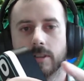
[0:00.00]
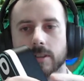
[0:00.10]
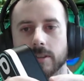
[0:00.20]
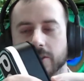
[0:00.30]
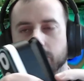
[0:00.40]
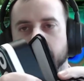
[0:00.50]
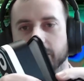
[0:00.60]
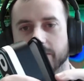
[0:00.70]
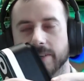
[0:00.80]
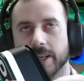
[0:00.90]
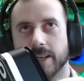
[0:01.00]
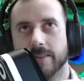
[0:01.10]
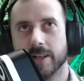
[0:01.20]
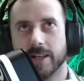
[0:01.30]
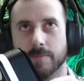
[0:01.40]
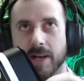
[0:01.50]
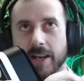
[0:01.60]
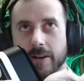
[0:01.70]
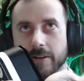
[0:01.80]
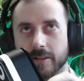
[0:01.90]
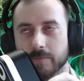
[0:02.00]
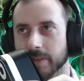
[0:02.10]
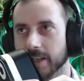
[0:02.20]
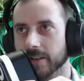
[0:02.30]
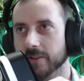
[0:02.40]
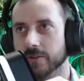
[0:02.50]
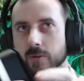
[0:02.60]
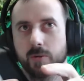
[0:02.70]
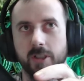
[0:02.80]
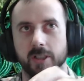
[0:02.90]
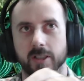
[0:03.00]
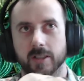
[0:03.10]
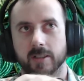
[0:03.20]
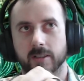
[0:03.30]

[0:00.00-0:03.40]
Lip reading: This one is very, very minor compared to the